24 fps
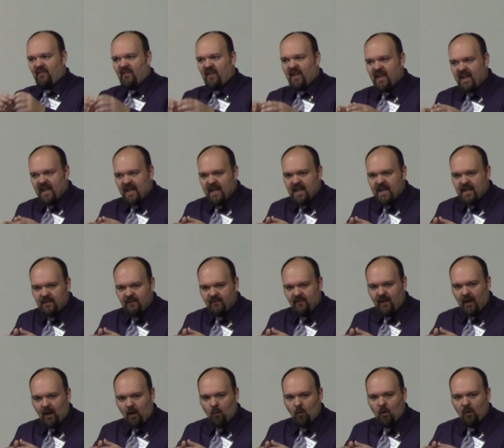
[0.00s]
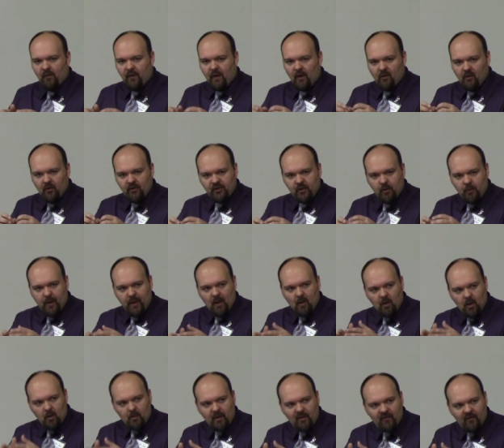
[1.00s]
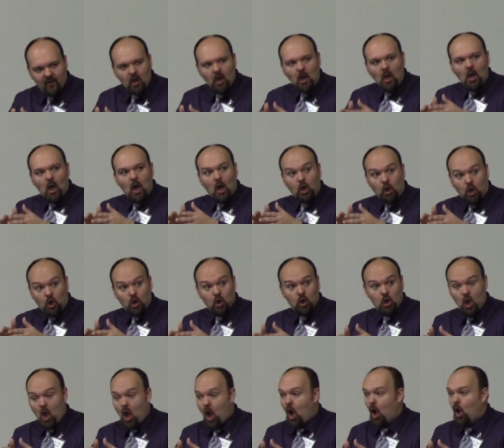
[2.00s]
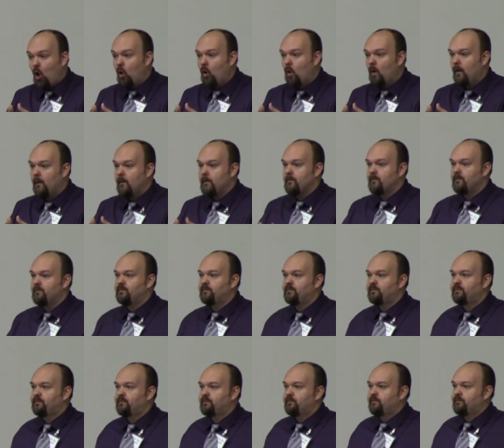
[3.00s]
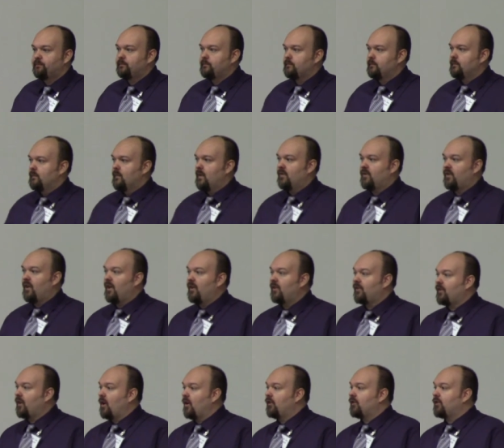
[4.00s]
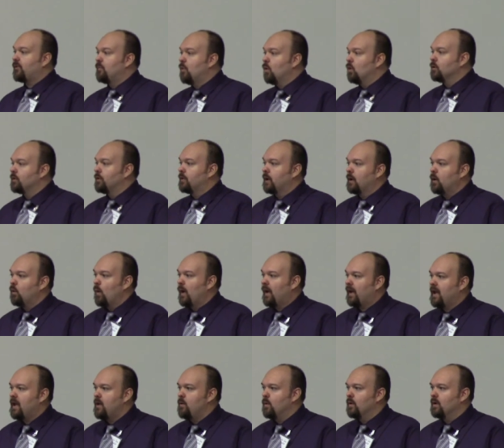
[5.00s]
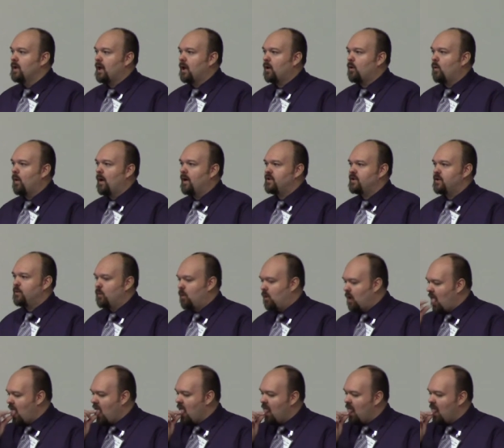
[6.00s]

heat there, won't there? There'll still be a little bit of a glow. It says, a smoldering wick he will not quench. He won't